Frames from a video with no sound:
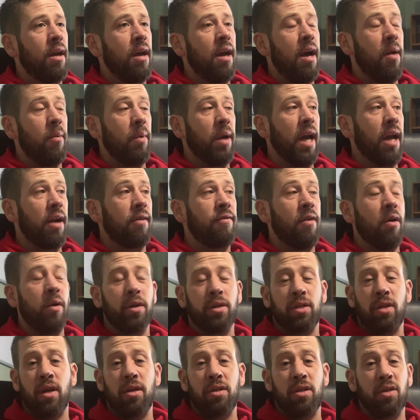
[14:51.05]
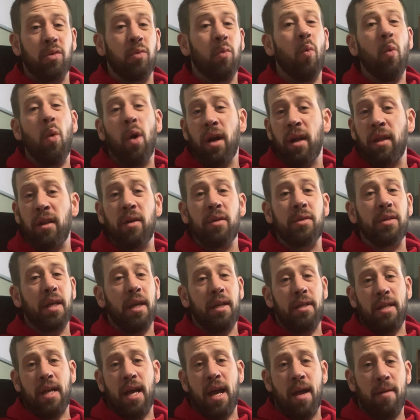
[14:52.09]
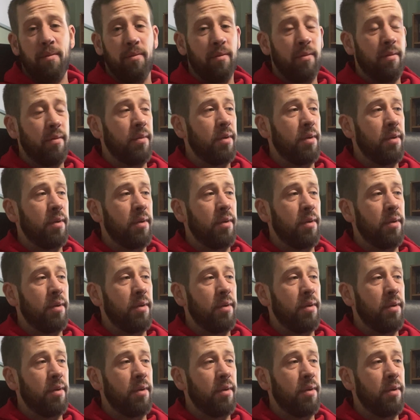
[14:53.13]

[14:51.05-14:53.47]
And we got to focus on just one of those at a time.